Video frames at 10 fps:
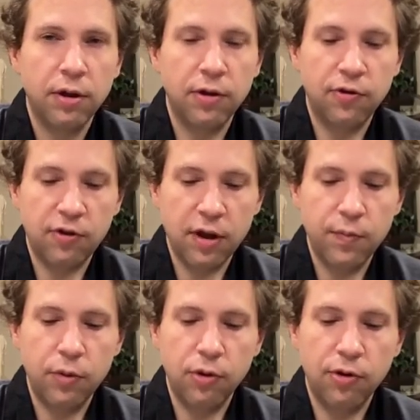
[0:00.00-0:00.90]
in
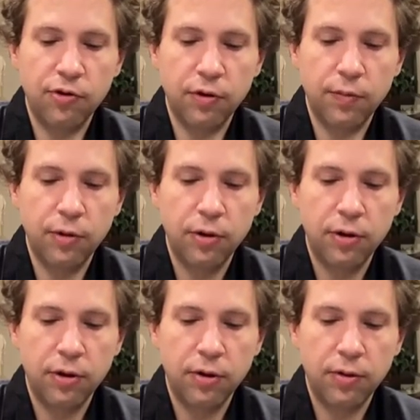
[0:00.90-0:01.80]
Zen Buddhism,
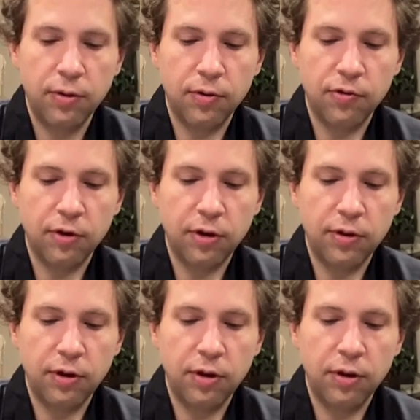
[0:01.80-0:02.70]
there's like
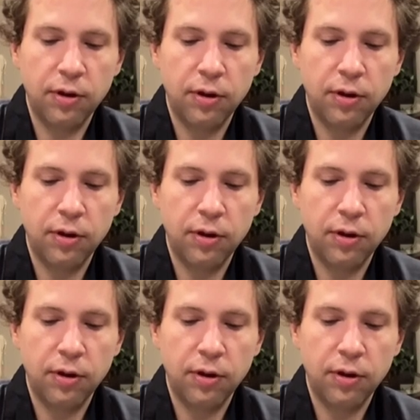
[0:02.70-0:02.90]
the